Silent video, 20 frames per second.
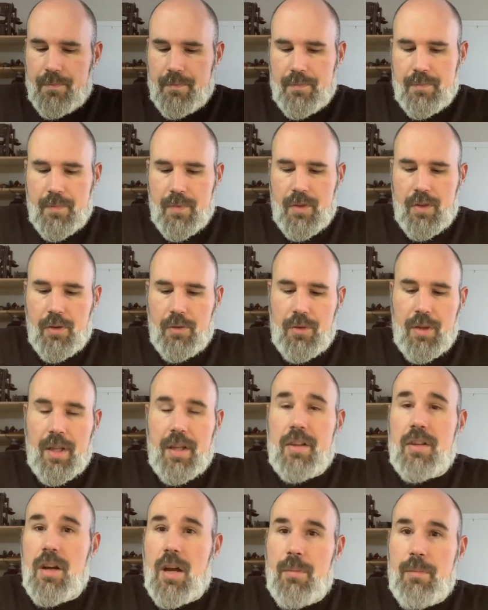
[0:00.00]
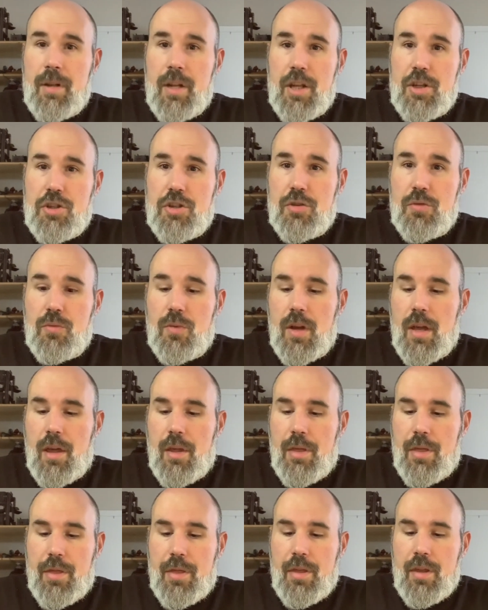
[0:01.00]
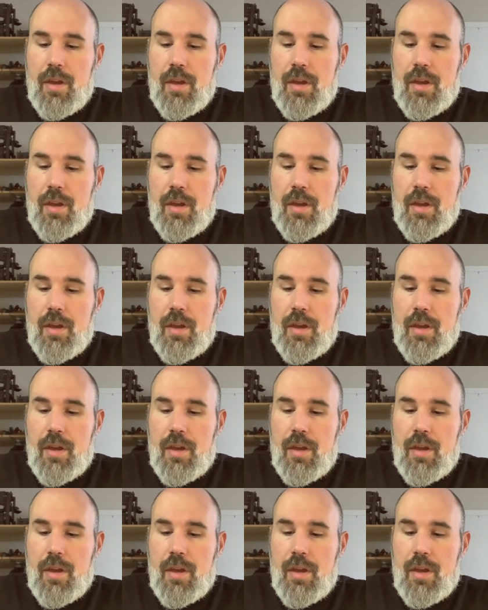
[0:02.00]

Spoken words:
So in combination with